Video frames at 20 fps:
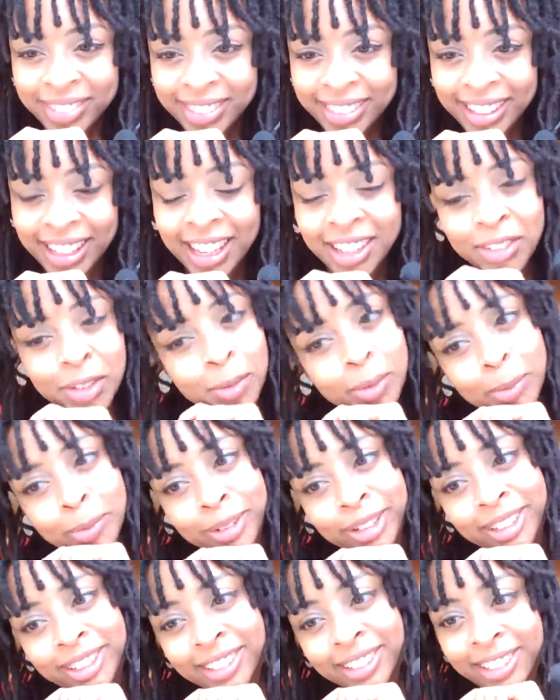Can't
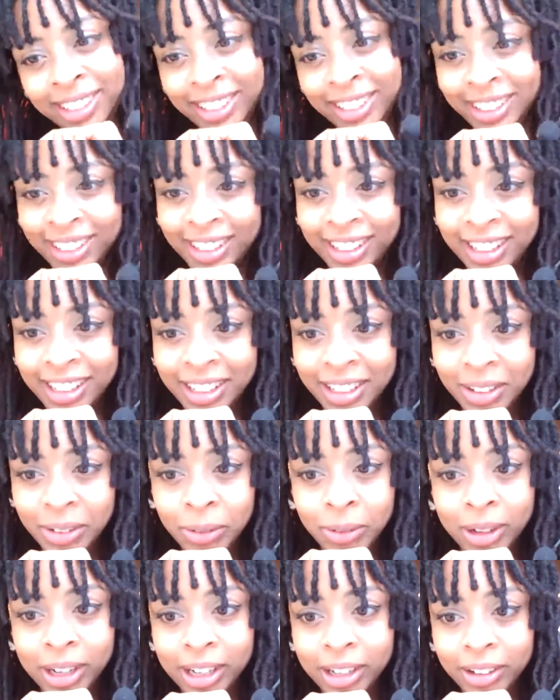remember.
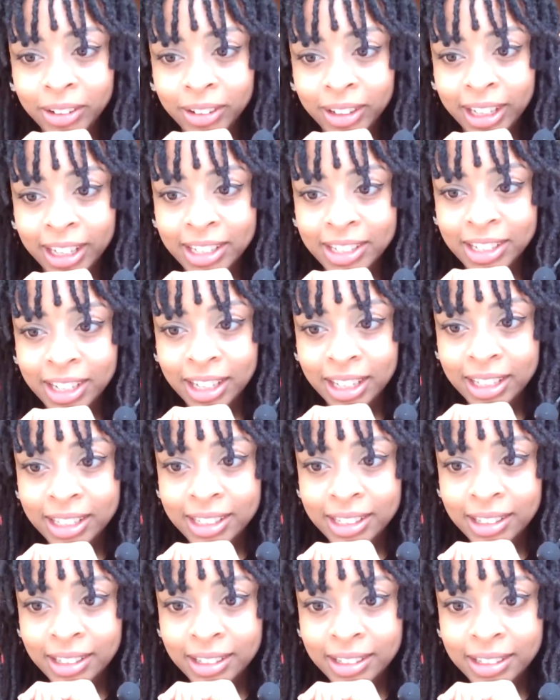Wow. Hey,
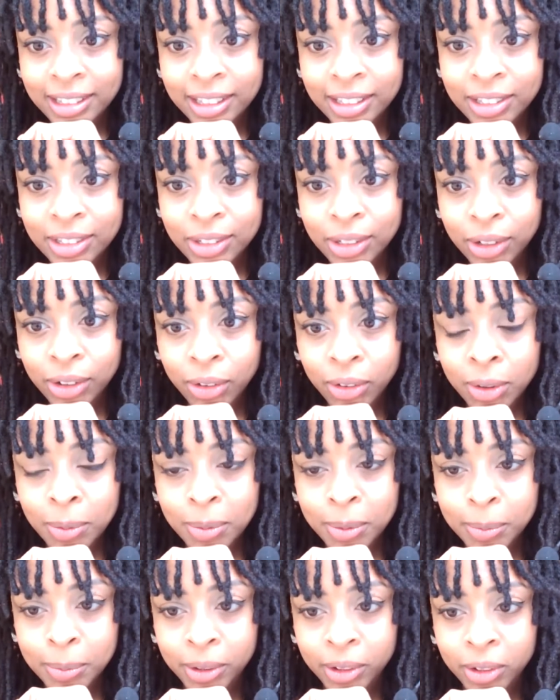Jazz. Since you grew
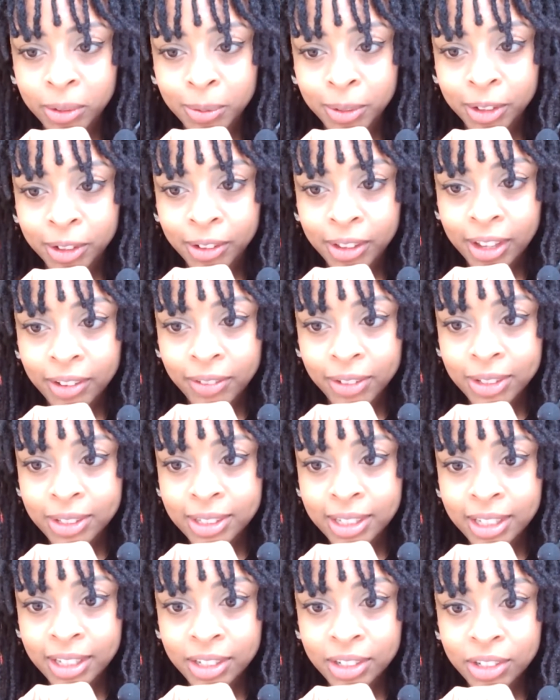up in Baltimore, have you
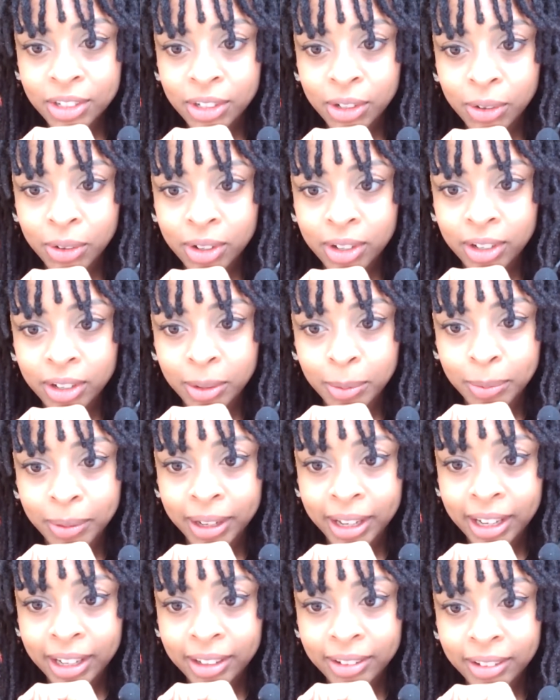seen a show called
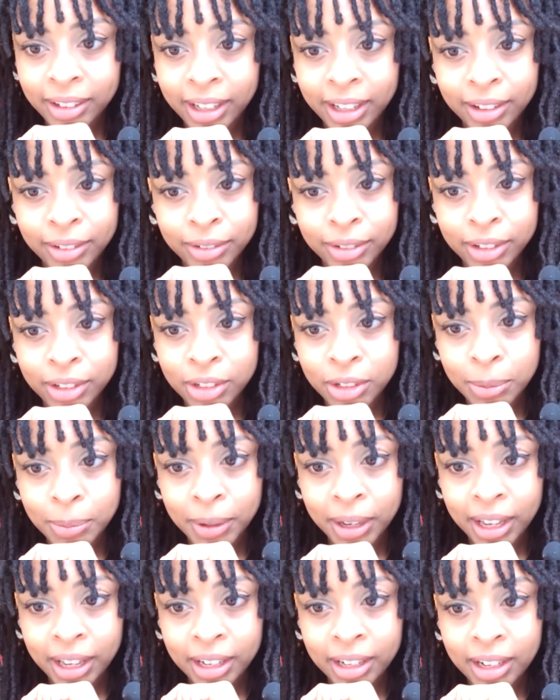Black Life in
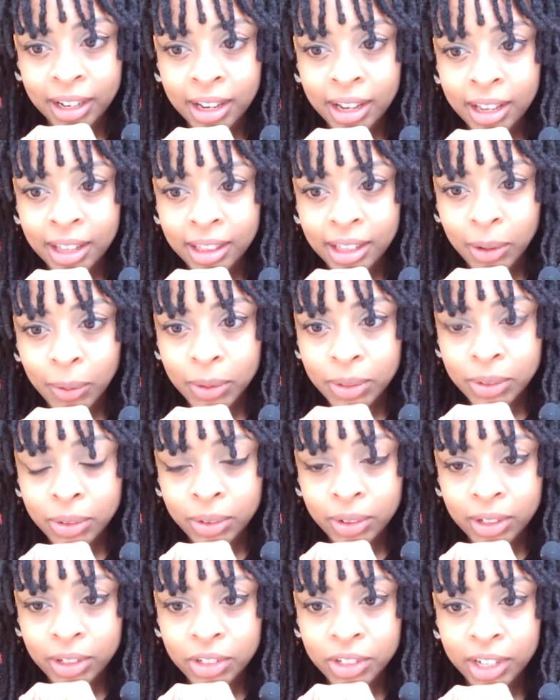Japan that was
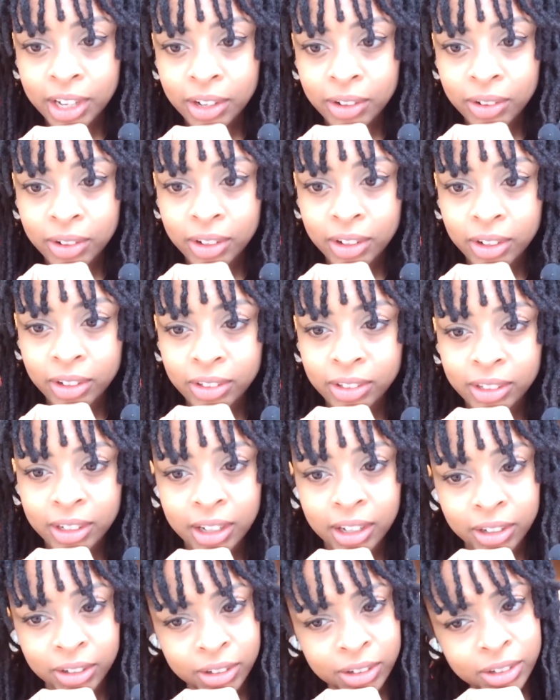on a channel called
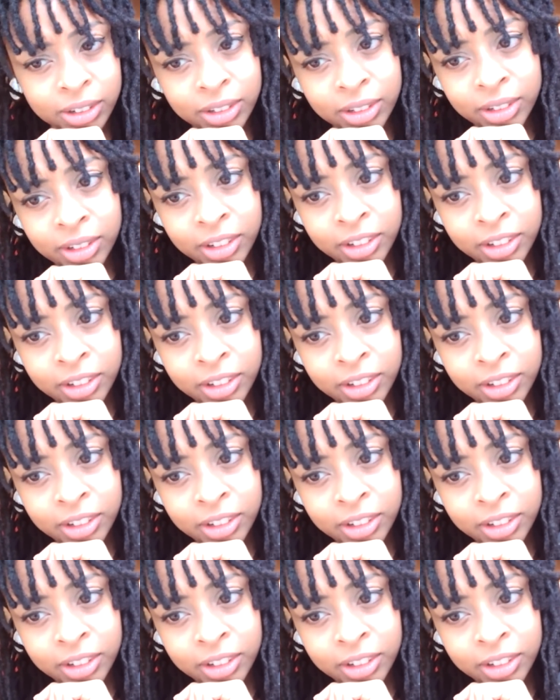Colors?